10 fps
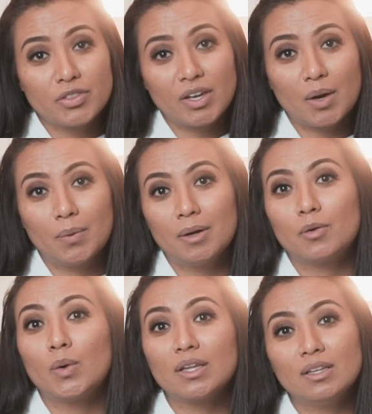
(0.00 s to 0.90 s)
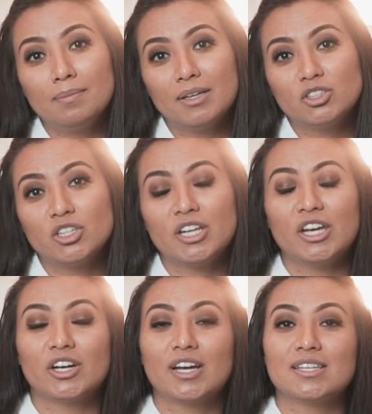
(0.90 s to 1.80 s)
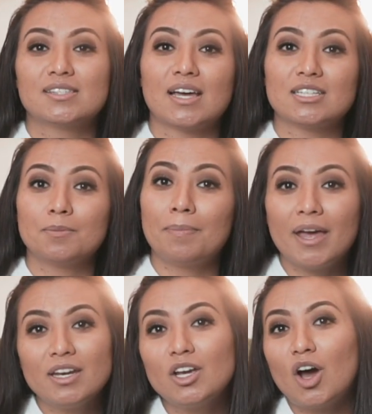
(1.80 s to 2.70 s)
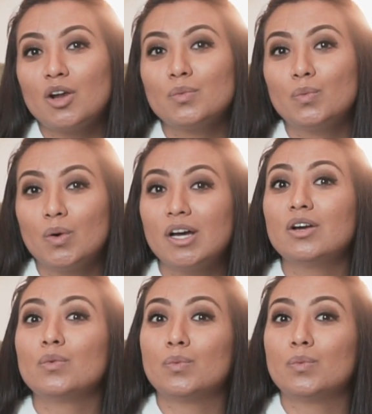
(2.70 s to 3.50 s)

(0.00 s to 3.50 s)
thing I want to quickly mention here is that depending on what